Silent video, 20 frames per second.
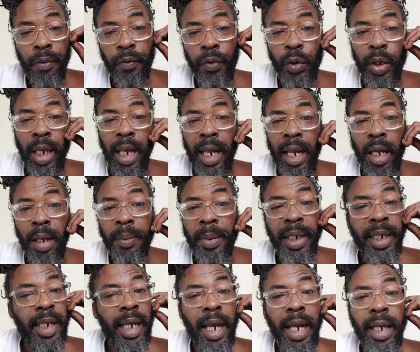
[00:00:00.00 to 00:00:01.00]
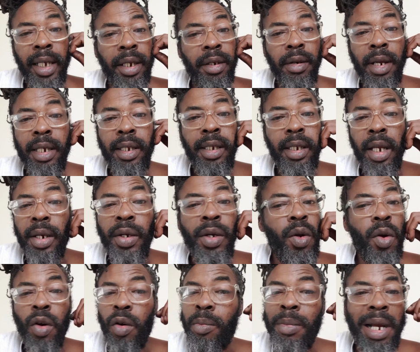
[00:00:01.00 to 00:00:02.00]
Foota hype, you can't give Rasta
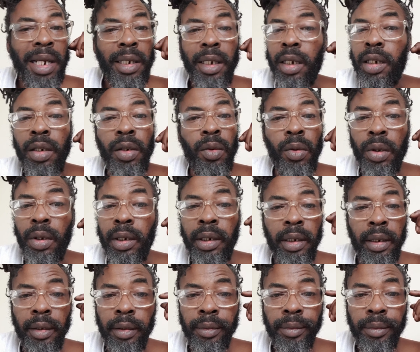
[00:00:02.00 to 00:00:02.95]
no body duty.